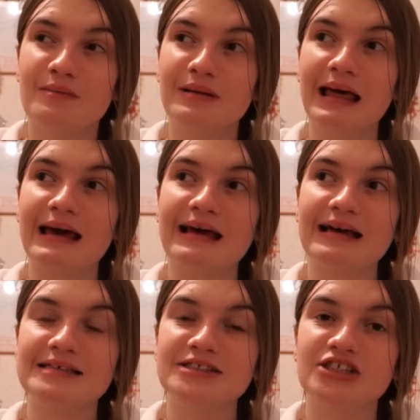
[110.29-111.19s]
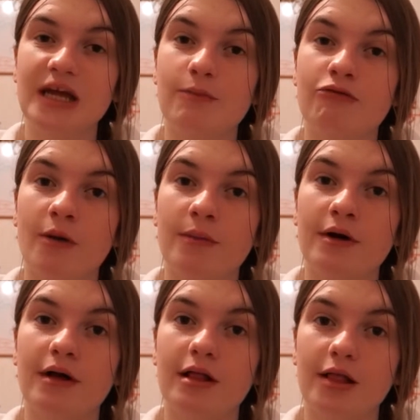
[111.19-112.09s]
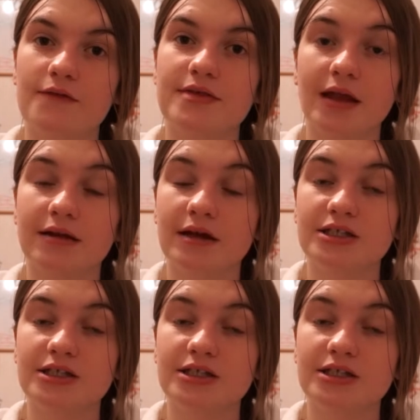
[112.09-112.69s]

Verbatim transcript: but like she proper loves Santa.